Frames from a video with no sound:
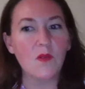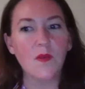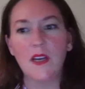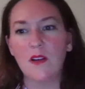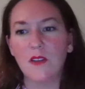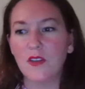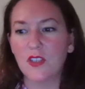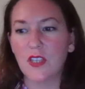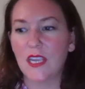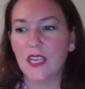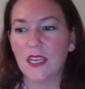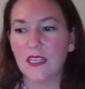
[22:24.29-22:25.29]
We don't
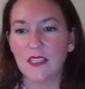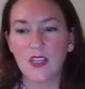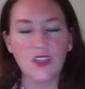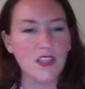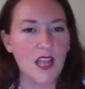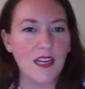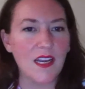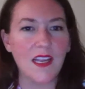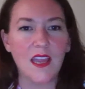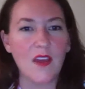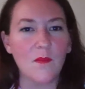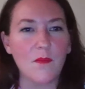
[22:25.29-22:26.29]
usually get there's not any
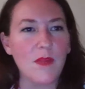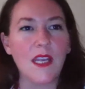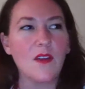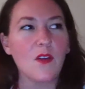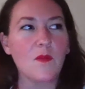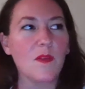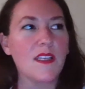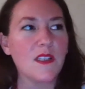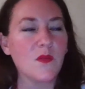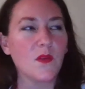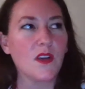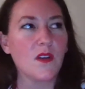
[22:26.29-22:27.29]
uh, many other places
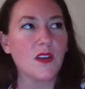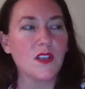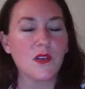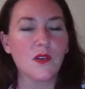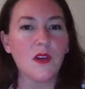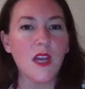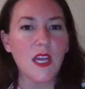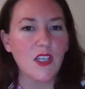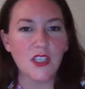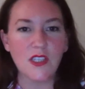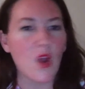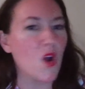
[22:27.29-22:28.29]
where you can do
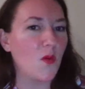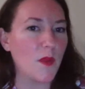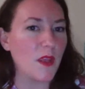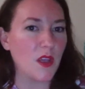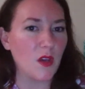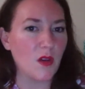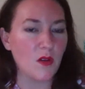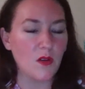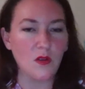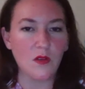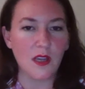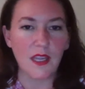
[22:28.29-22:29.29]
just open
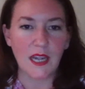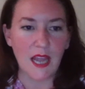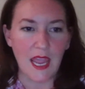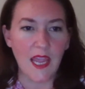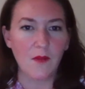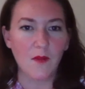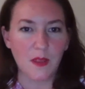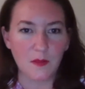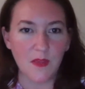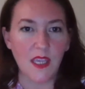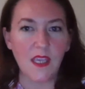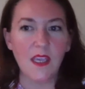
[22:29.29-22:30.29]
Q and A with
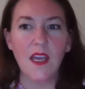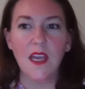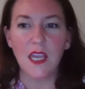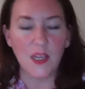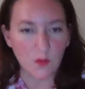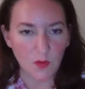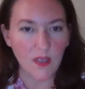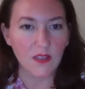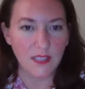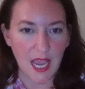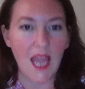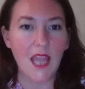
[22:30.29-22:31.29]
me in real
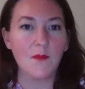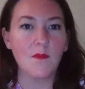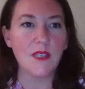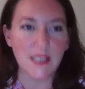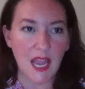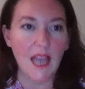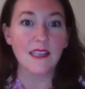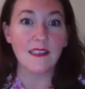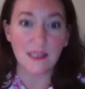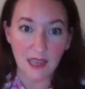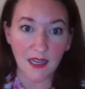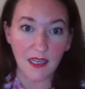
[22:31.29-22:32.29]
time besides
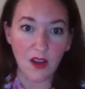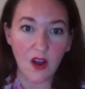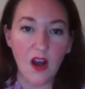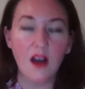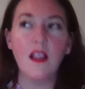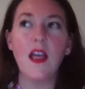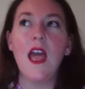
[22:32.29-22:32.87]
study hall.